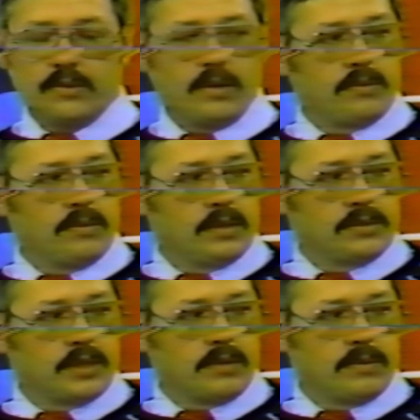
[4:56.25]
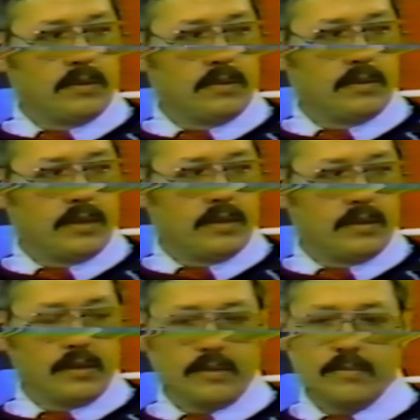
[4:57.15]
on through lunch hour
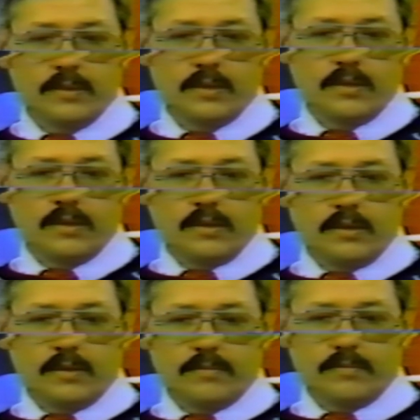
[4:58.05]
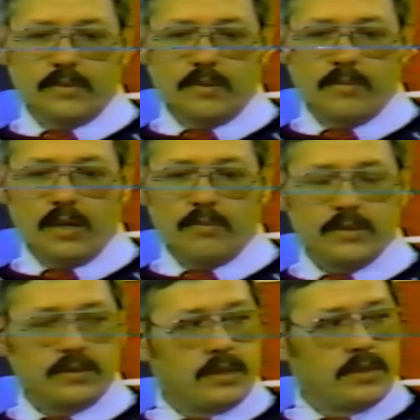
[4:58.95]
and Our medal
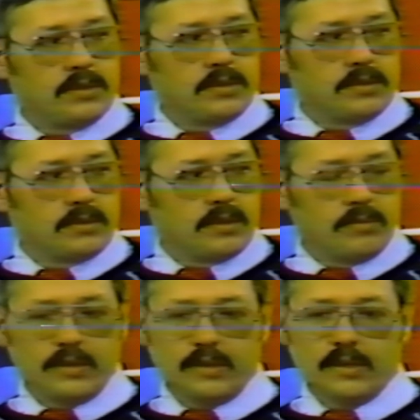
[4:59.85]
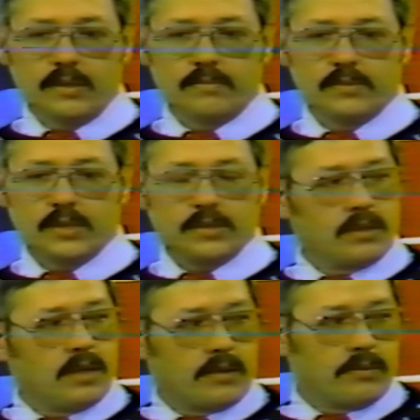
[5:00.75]
presentation is going to be 6
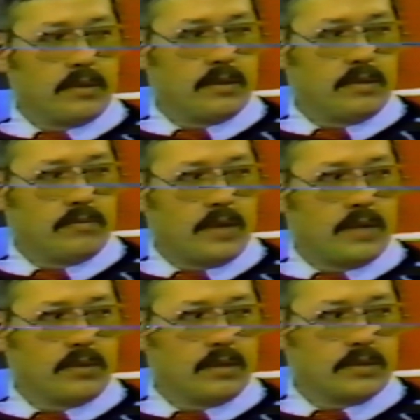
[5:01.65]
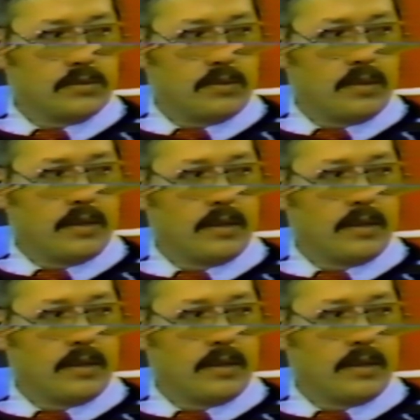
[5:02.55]
o'clock rather than 5 o'clock, sort of thing.